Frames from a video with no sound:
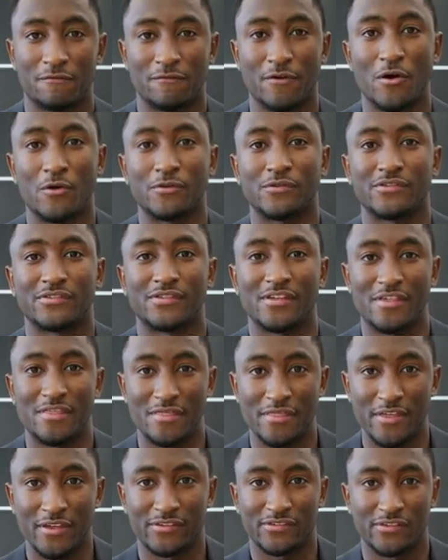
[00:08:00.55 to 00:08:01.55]
phones
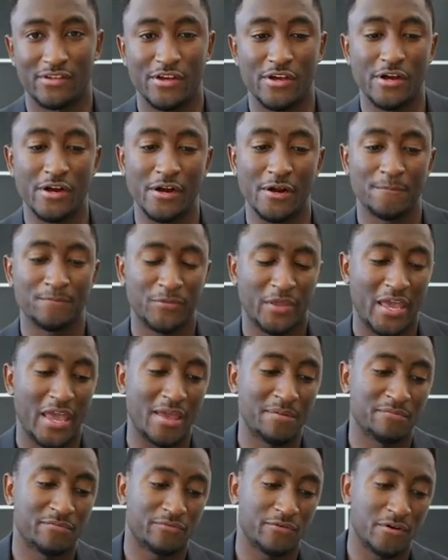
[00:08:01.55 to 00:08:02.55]
this year
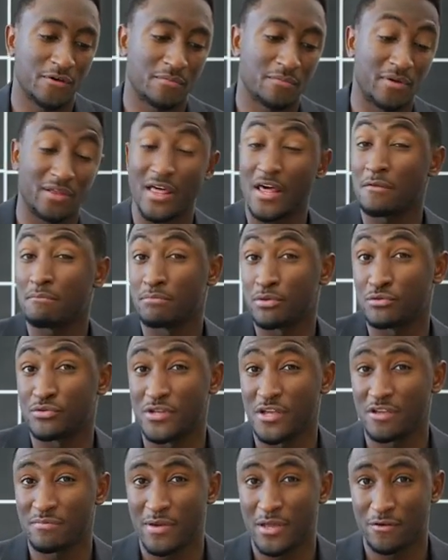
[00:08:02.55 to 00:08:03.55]
came from a lot of
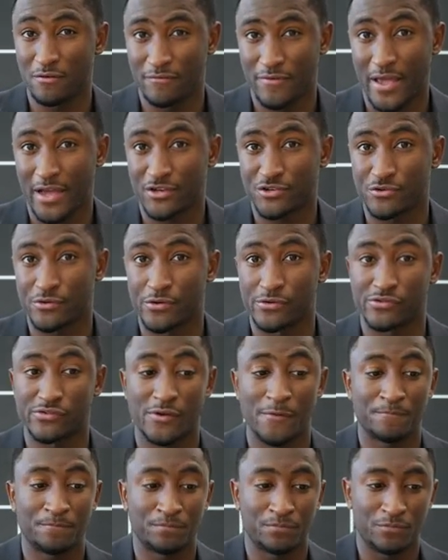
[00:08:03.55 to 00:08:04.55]
boutique
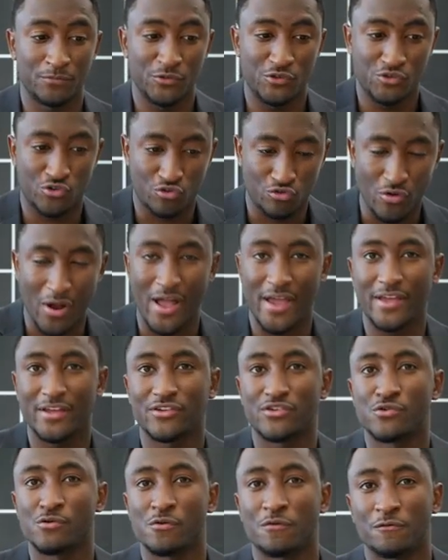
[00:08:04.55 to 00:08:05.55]
manufacturers
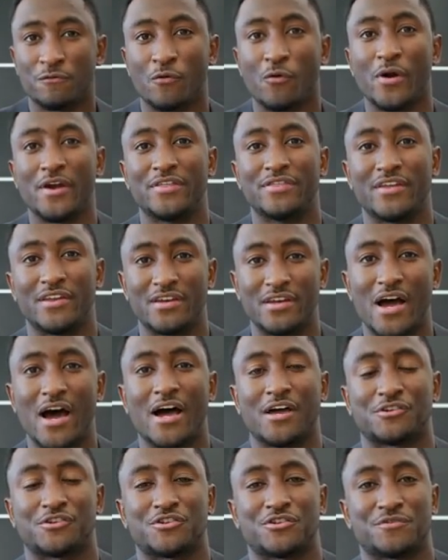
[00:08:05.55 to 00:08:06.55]
trying to avoid the
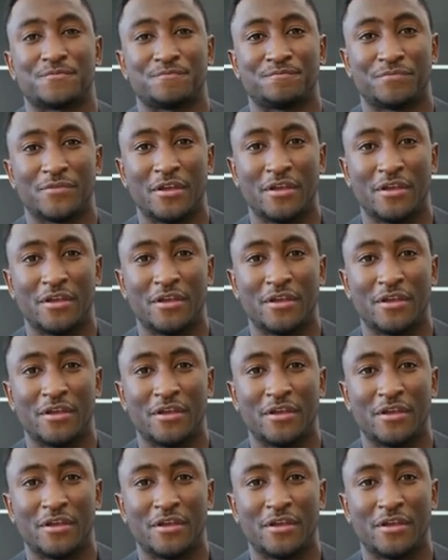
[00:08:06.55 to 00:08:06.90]
notch.